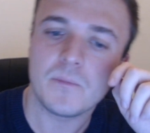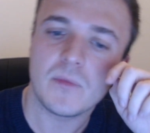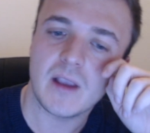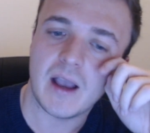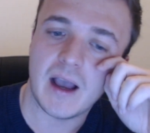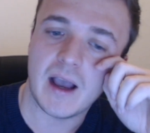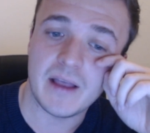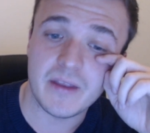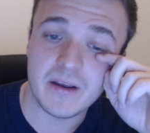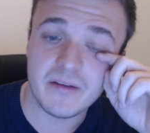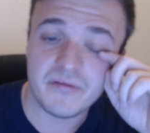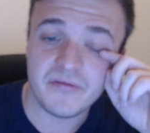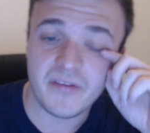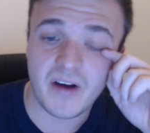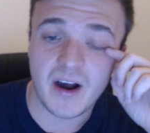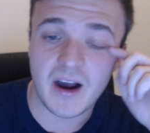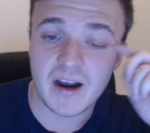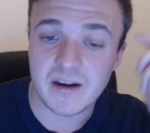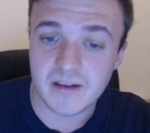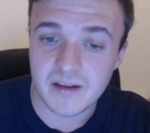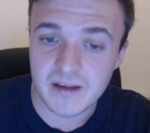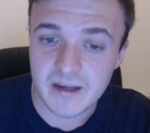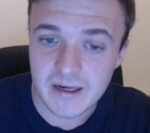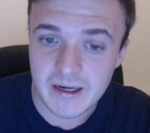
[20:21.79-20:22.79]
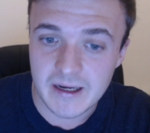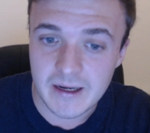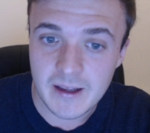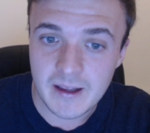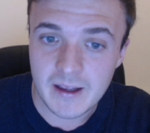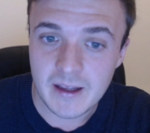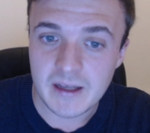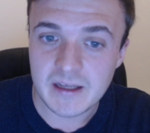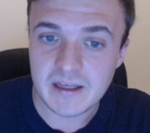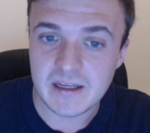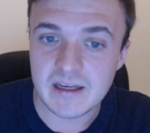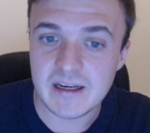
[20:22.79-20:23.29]
And then finally,
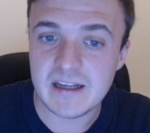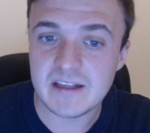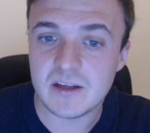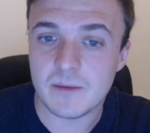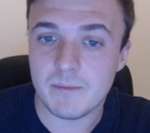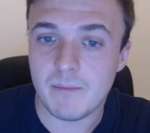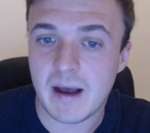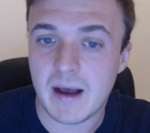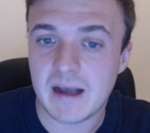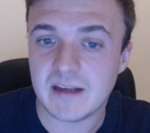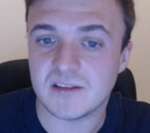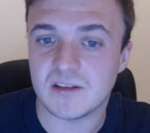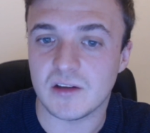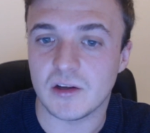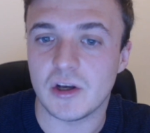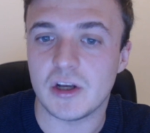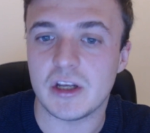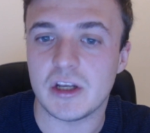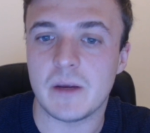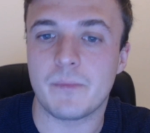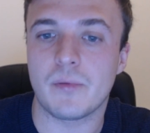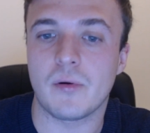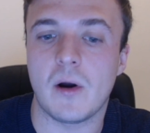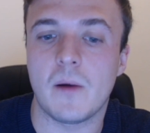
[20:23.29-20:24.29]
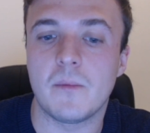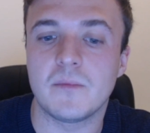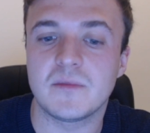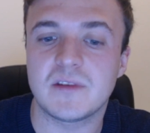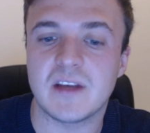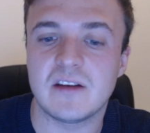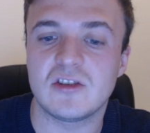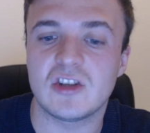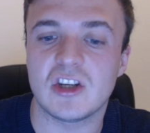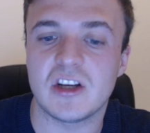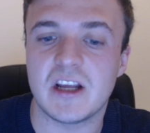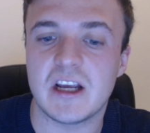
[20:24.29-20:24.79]
you need to master your prompt
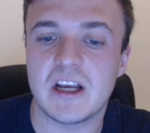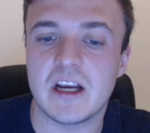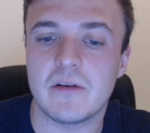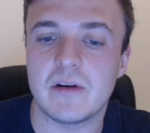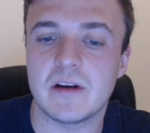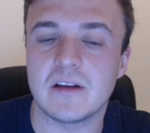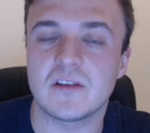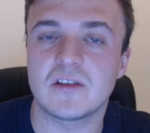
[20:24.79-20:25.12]
engineering.